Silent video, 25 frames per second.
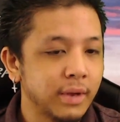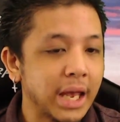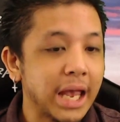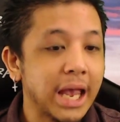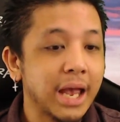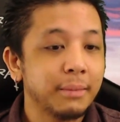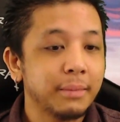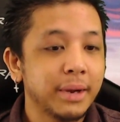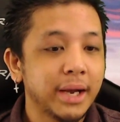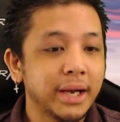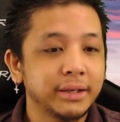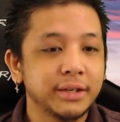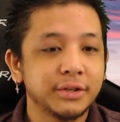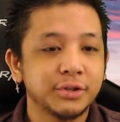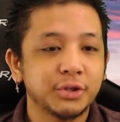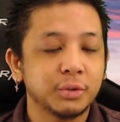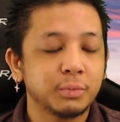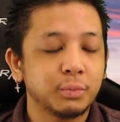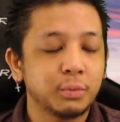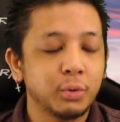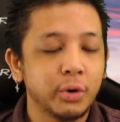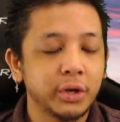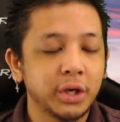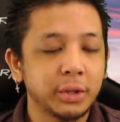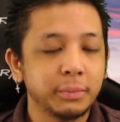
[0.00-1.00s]
Am I
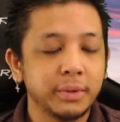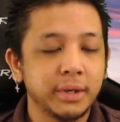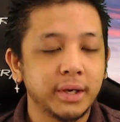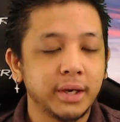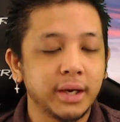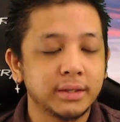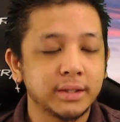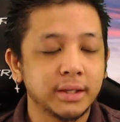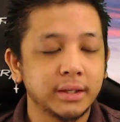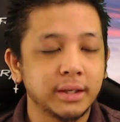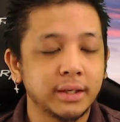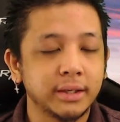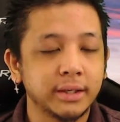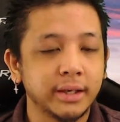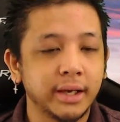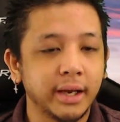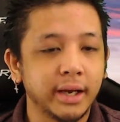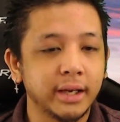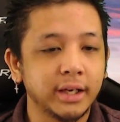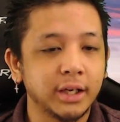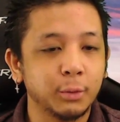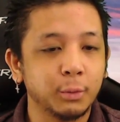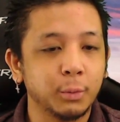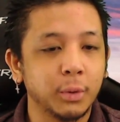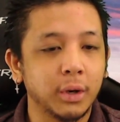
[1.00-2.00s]
disappointed because I didn't get
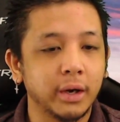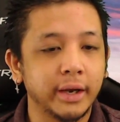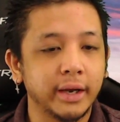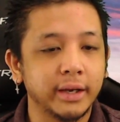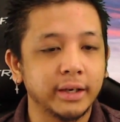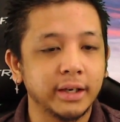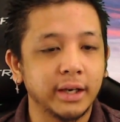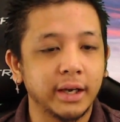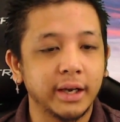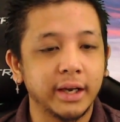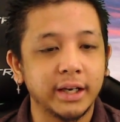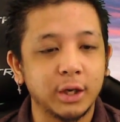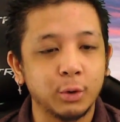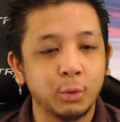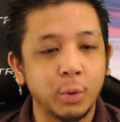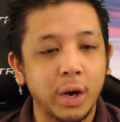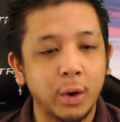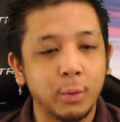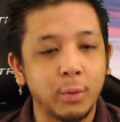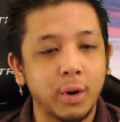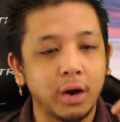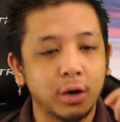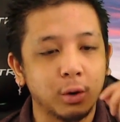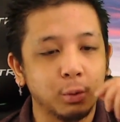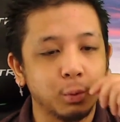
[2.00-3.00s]
any
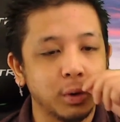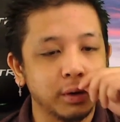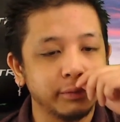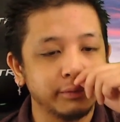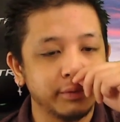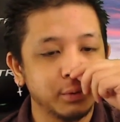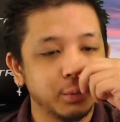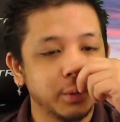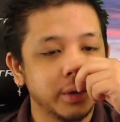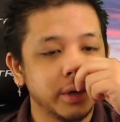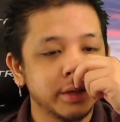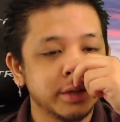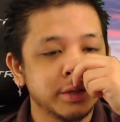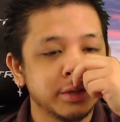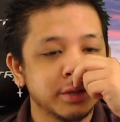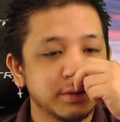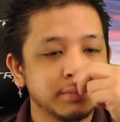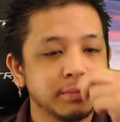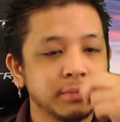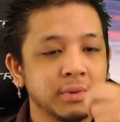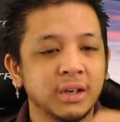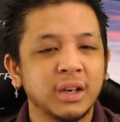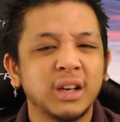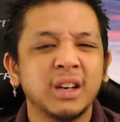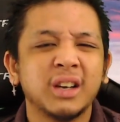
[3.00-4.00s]
White Walker 1v1s?
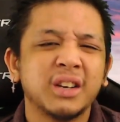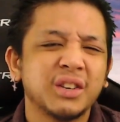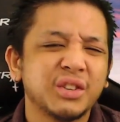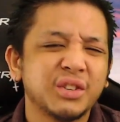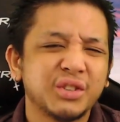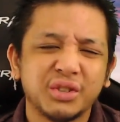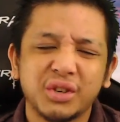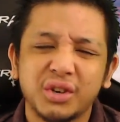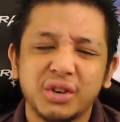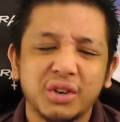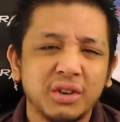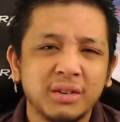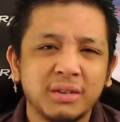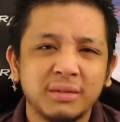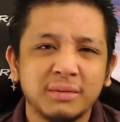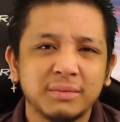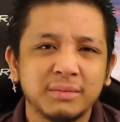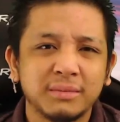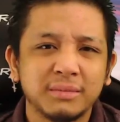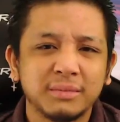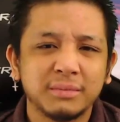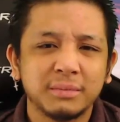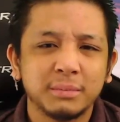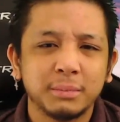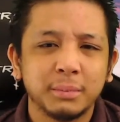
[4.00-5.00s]
Sure.
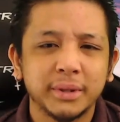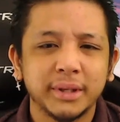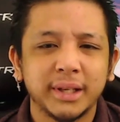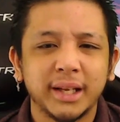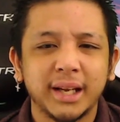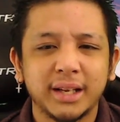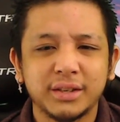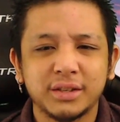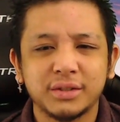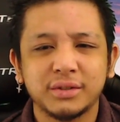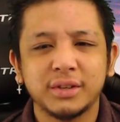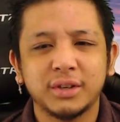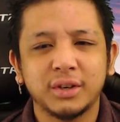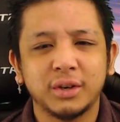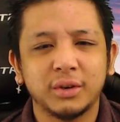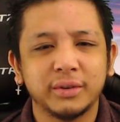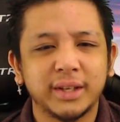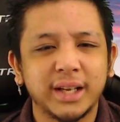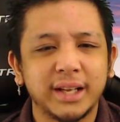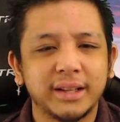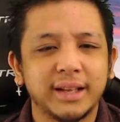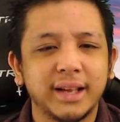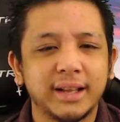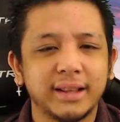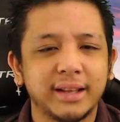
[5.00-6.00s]
But that's, you know,
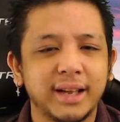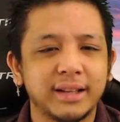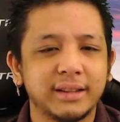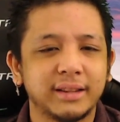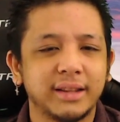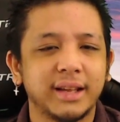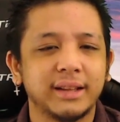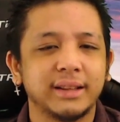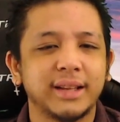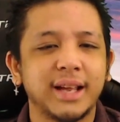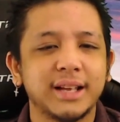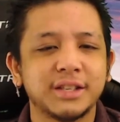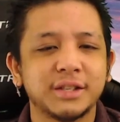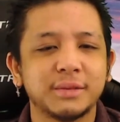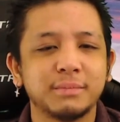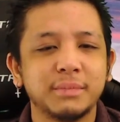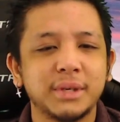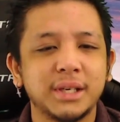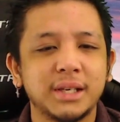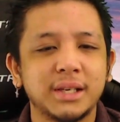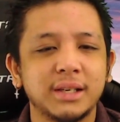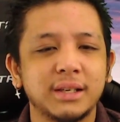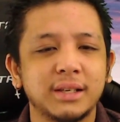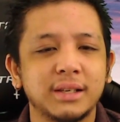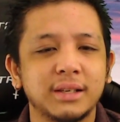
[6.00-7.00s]
that's
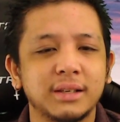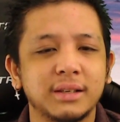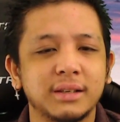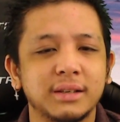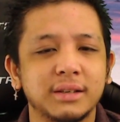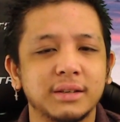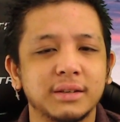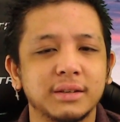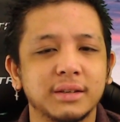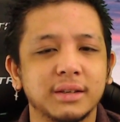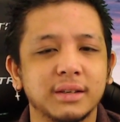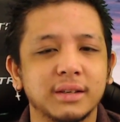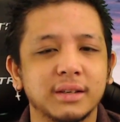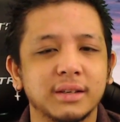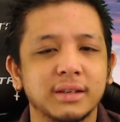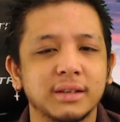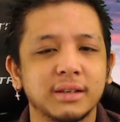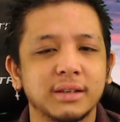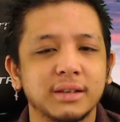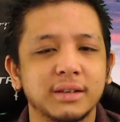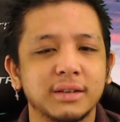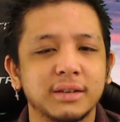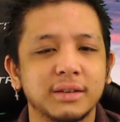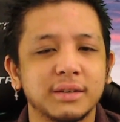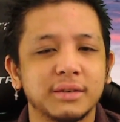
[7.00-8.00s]
me
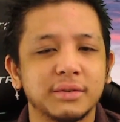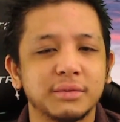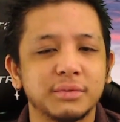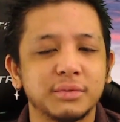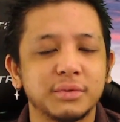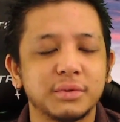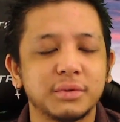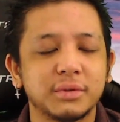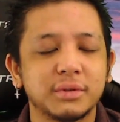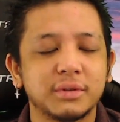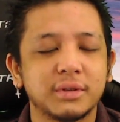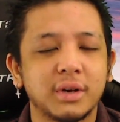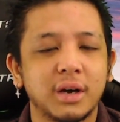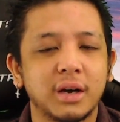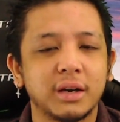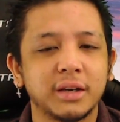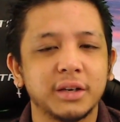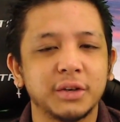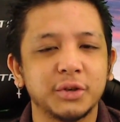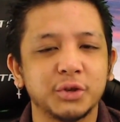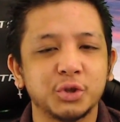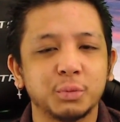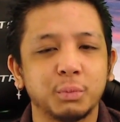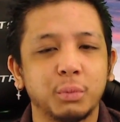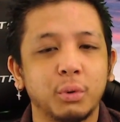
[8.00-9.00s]

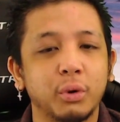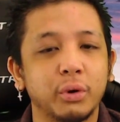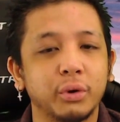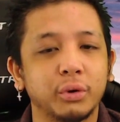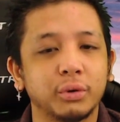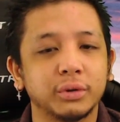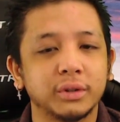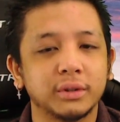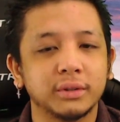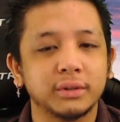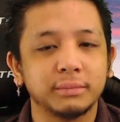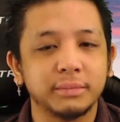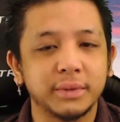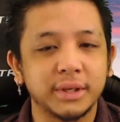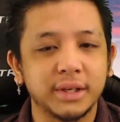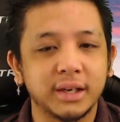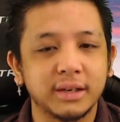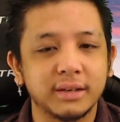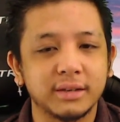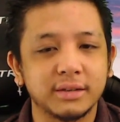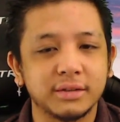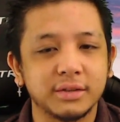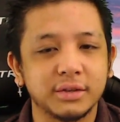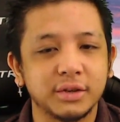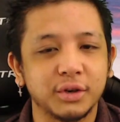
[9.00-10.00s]
talking spoiled,
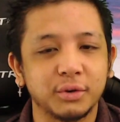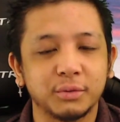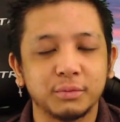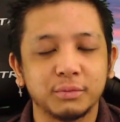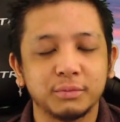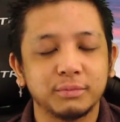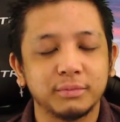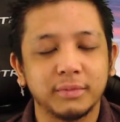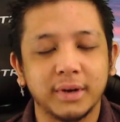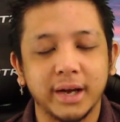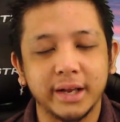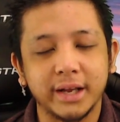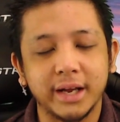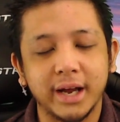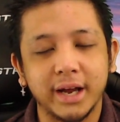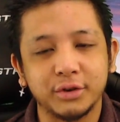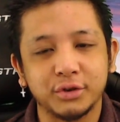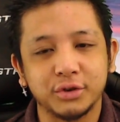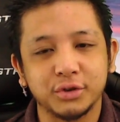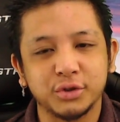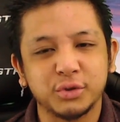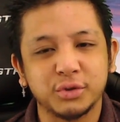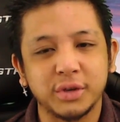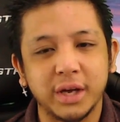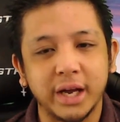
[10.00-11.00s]
because, you know, I
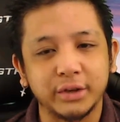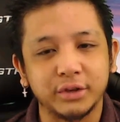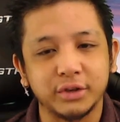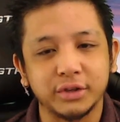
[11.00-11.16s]
just